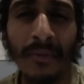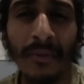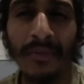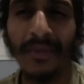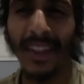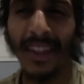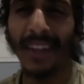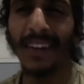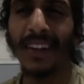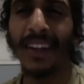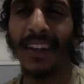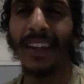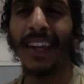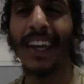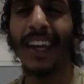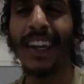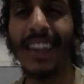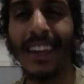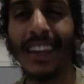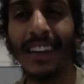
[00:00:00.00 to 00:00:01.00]
they're
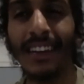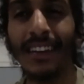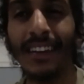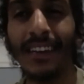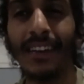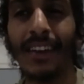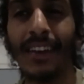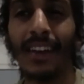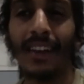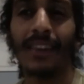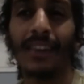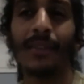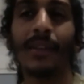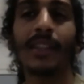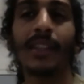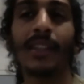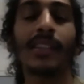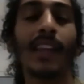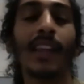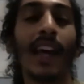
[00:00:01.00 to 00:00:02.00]
kicking. What
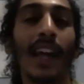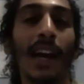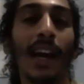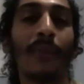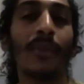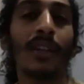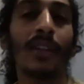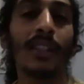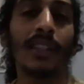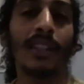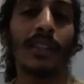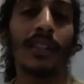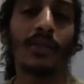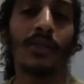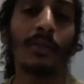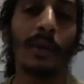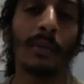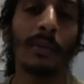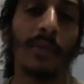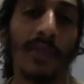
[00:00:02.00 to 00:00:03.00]
is yeah. that? I want to see two
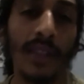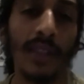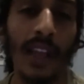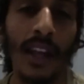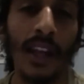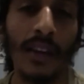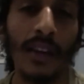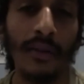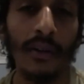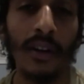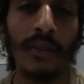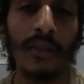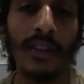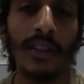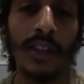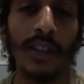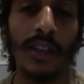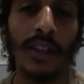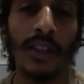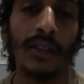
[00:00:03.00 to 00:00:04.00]
people stand in front of
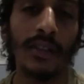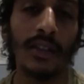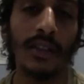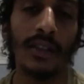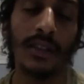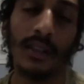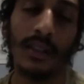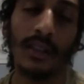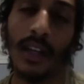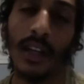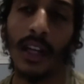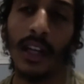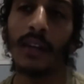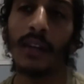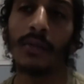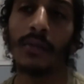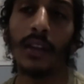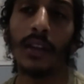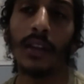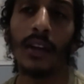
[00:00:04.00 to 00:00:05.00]
each other and just slug it out
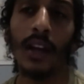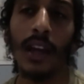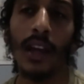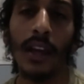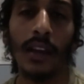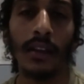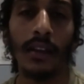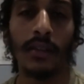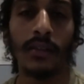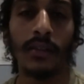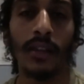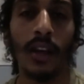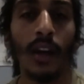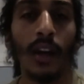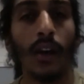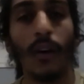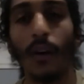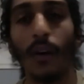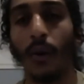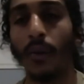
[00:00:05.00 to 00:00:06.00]
with their hands.
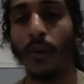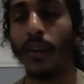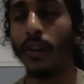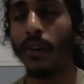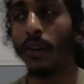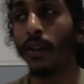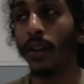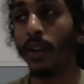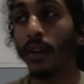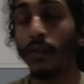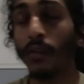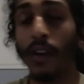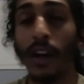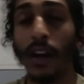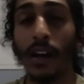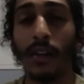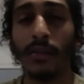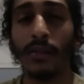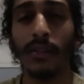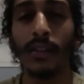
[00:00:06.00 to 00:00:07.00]
Oh, they're on the
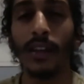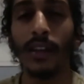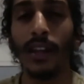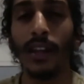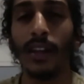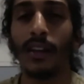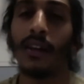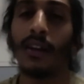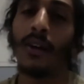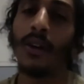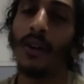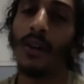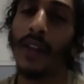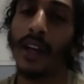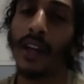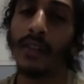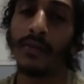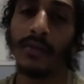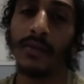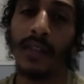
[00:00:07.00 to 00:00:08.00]
ground oh
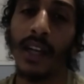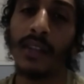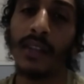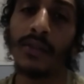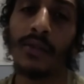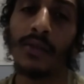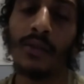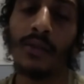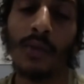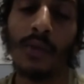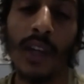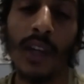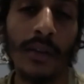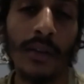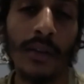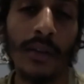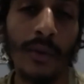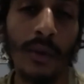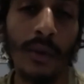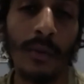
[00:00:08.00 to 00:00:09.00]
that's that's too
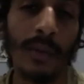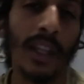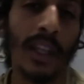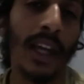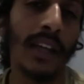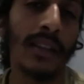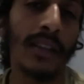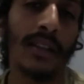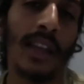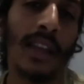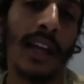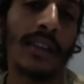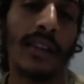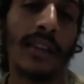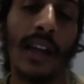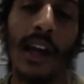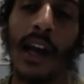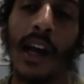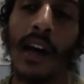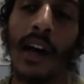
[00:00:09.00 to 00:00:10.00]
weird for me that's that's
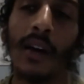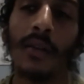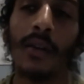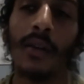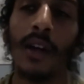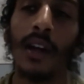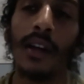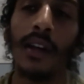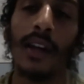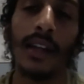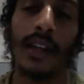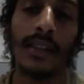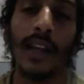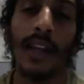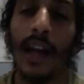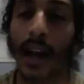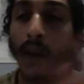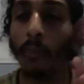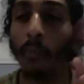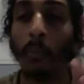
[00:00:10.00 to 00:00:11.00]
not how that's
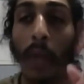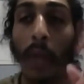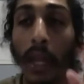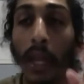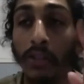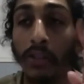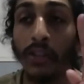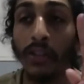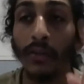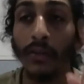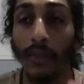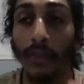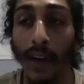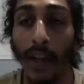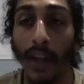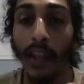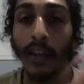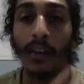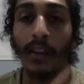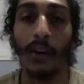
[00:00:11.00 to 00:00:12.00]
not how men should
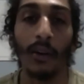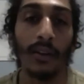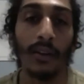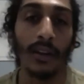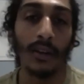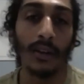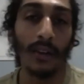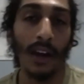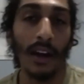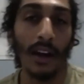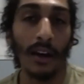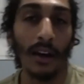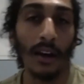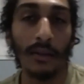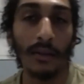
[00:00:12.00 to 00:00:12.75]
fight on the ground